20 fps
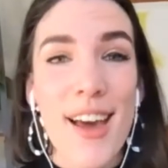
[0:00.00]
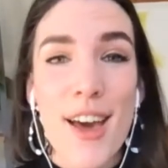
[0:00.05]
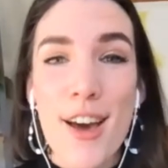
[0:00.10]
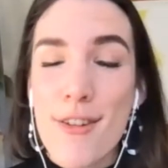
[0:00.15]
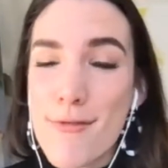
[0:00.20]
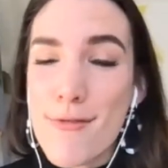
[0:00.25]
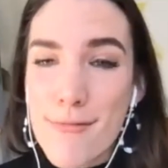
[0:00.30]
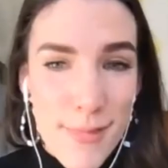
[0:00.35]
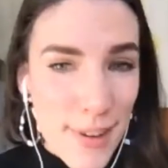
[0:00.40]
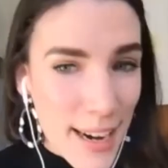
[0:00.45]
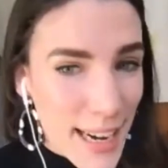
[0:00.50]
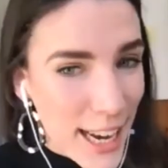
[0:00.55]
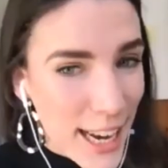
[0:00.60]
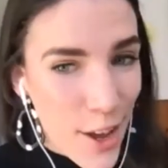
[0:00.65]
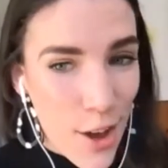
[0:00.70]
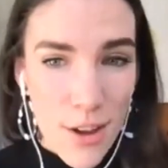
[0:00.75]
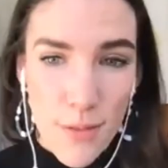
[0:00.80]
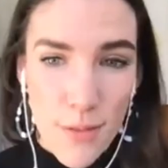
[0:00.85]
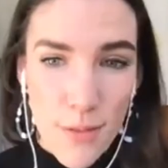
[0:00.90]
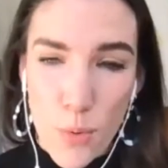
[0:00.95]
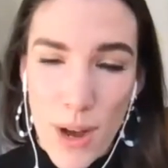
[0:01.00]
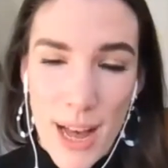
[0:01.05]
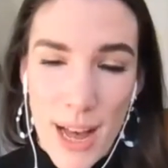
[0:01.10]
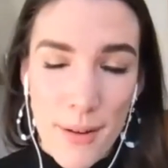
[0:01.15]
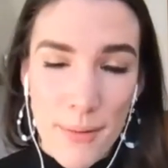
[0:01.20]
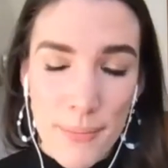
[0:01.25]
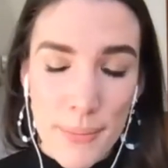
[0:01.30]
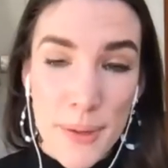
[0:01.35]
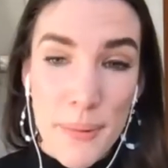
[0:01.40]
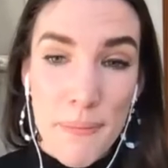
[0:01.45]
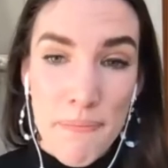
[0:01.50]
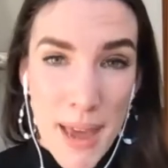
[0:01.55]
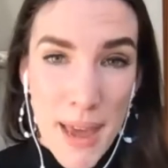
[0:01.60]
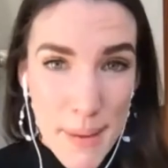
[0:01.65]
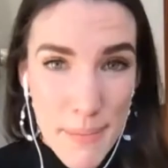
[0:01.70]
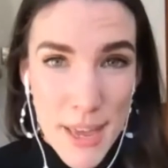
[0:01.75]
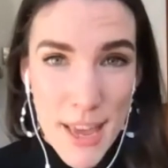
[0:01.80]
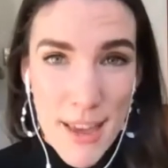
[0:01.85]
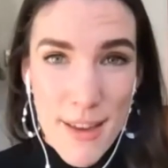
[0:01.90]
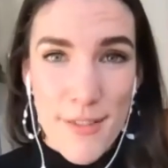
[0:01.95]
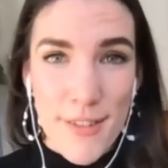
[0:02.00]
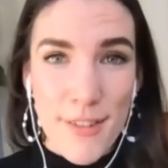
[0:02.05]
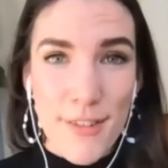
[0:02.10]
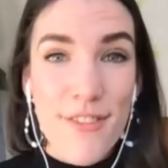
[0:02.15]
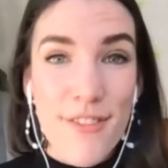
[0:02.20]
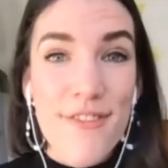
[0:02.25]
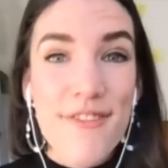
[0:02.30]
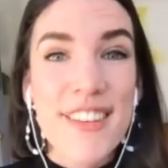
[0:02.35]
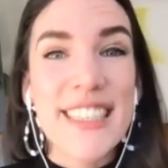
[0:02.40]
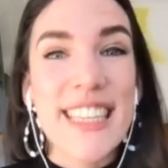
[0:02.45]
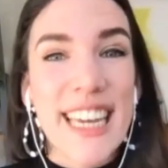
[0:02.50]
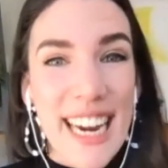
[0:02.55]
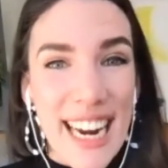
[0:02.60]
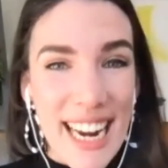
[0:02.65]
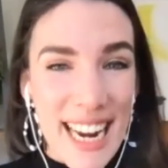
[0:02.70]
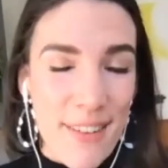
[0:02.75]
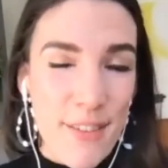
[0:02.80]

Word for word: really overwhelmed maybe even physically